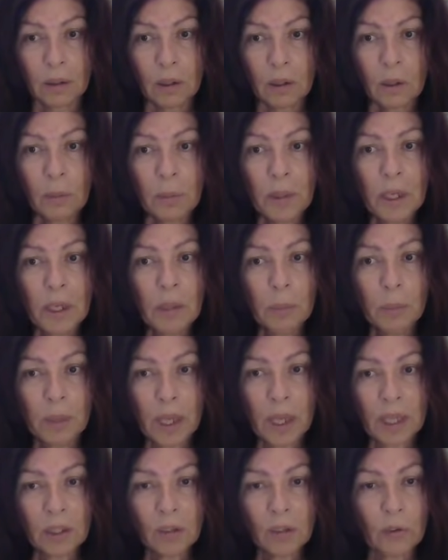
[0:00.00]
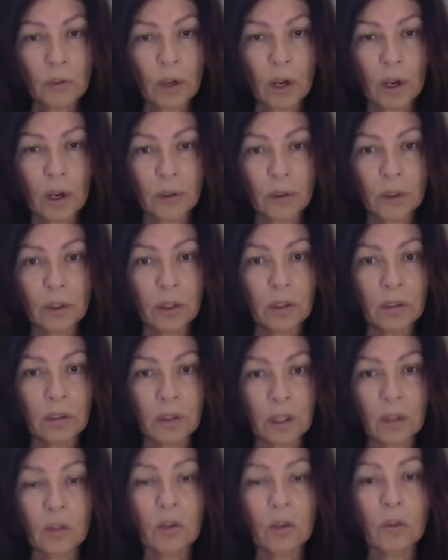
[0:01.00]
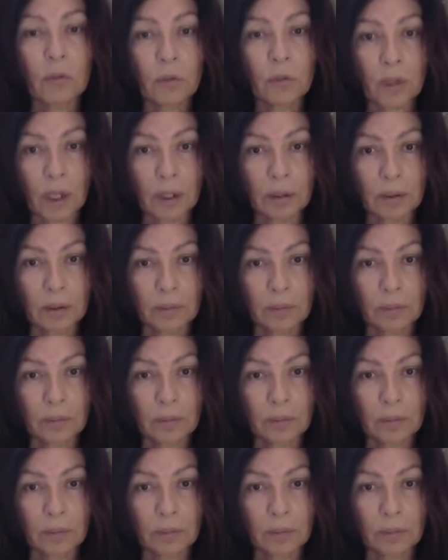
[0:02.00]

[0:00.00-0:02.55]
You're being blessed for all the good deeds you've done.